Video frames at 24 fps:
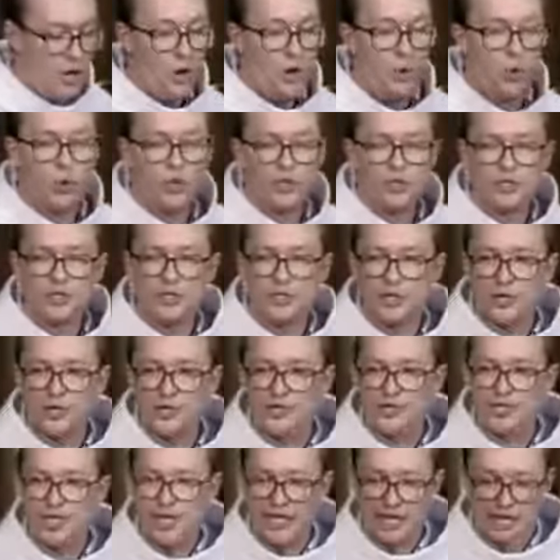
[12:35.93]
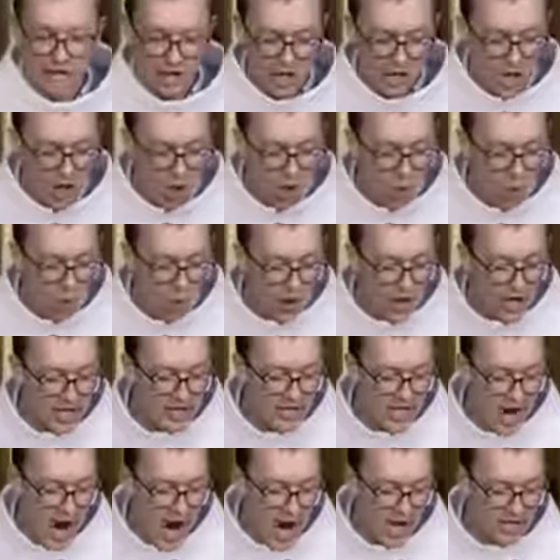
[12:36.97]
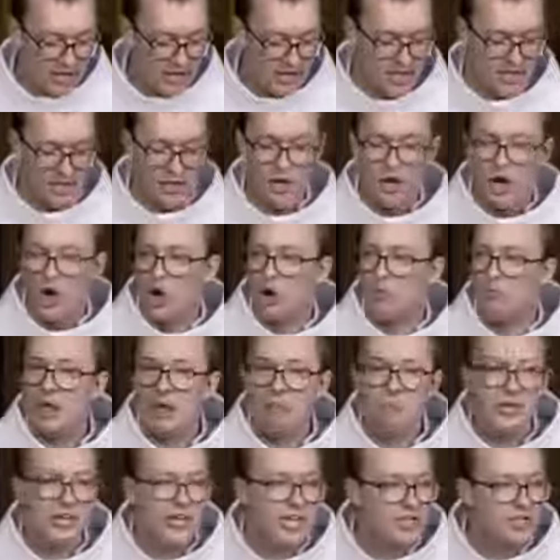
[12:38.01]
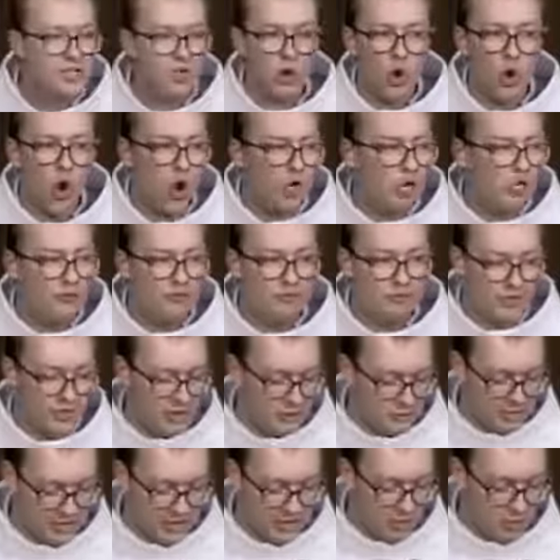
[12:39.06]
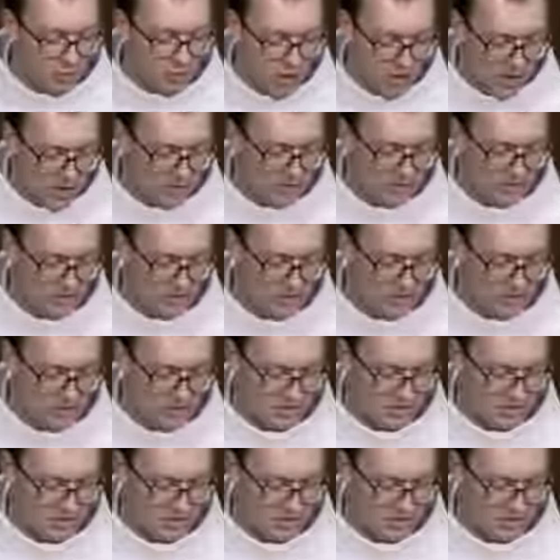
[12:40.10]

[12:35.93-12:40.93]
or searching or knocking, or maybe it's all of those at once.